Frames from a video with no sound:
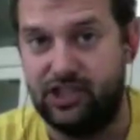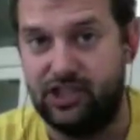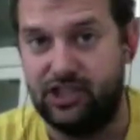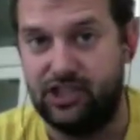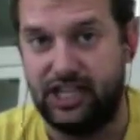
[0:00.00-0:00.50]

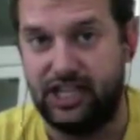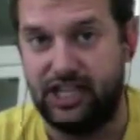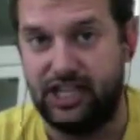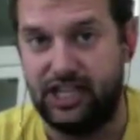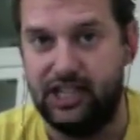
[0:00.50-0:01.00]

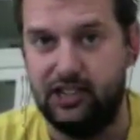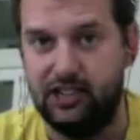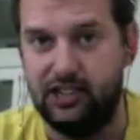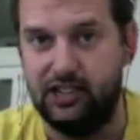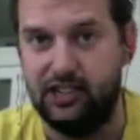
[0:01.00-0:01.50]

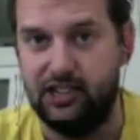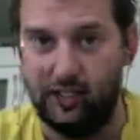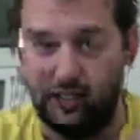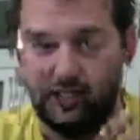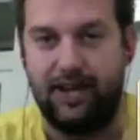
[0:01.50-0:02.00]
check-in
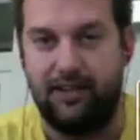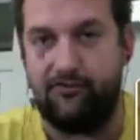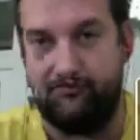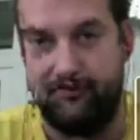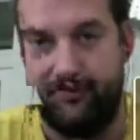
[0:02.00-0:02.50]
all
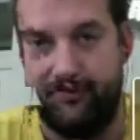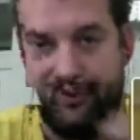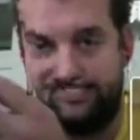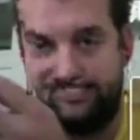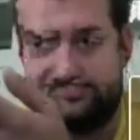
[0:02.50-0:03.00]
the way to
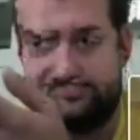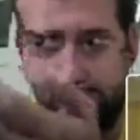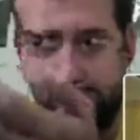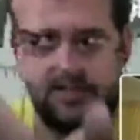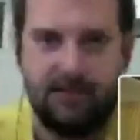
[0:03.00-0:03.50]

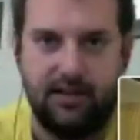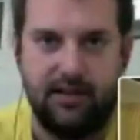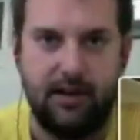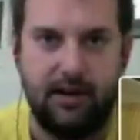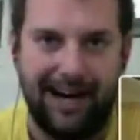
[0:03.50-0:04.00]
it's
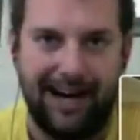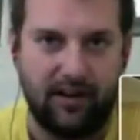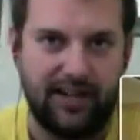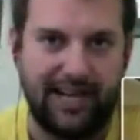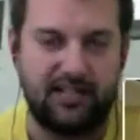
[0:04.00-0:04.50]

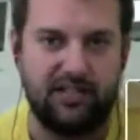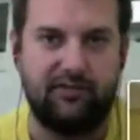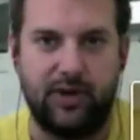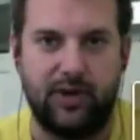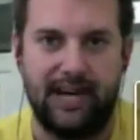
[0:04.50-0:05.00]
about getting
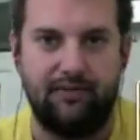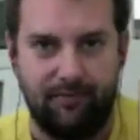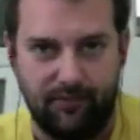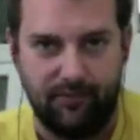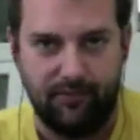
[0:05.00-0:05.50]
software
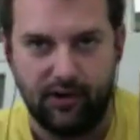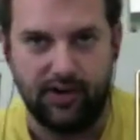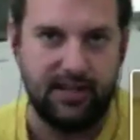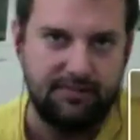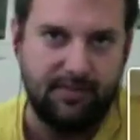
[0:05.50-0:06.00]
through the
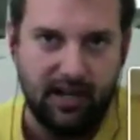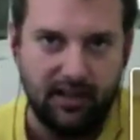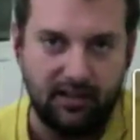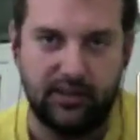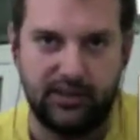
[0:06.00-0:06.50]
last
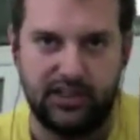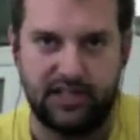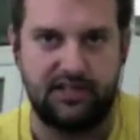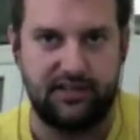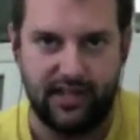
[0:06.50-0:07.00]
mile, not
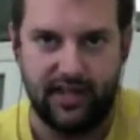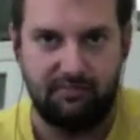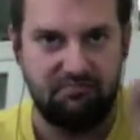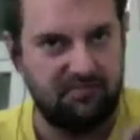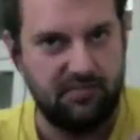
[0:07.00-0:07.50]
just,
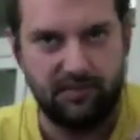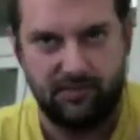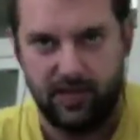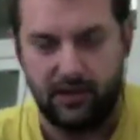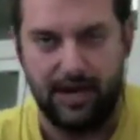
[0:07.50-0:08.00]

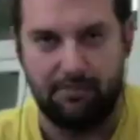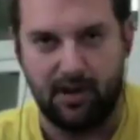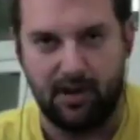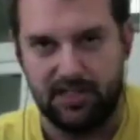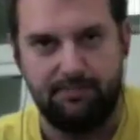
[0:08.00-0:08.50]
QA
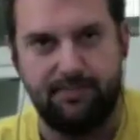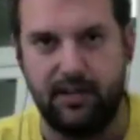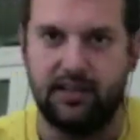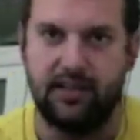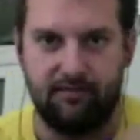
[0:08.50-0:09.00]
passed,
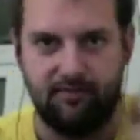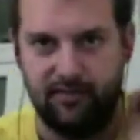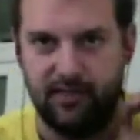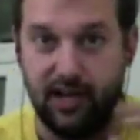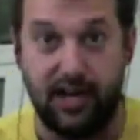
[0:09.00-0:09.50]
but
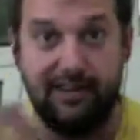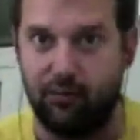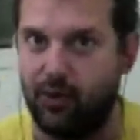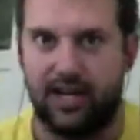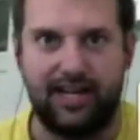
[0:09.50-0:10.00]

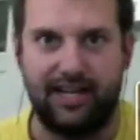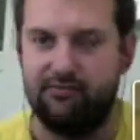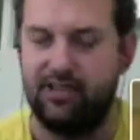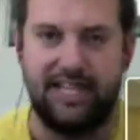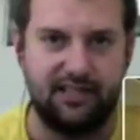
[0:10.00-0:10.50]
live,
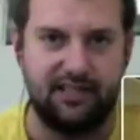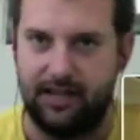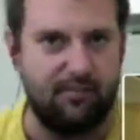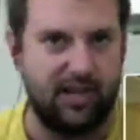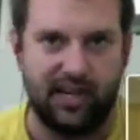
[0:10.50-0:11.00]
working, released
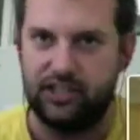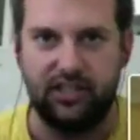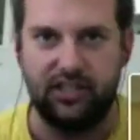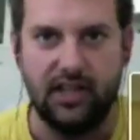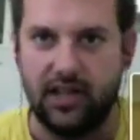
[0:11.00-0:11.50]
in
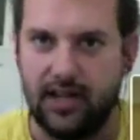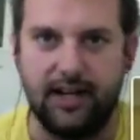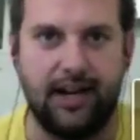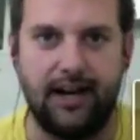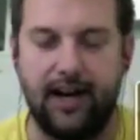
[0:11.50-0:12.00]
production.
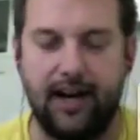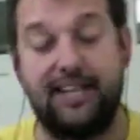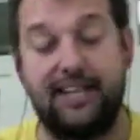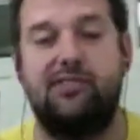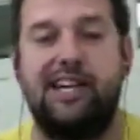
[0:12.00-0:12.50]
And
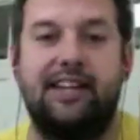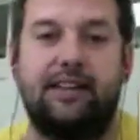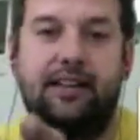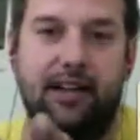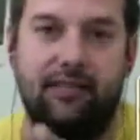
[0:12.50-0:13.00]
that's
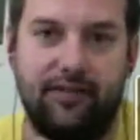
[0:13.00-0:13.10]
really kind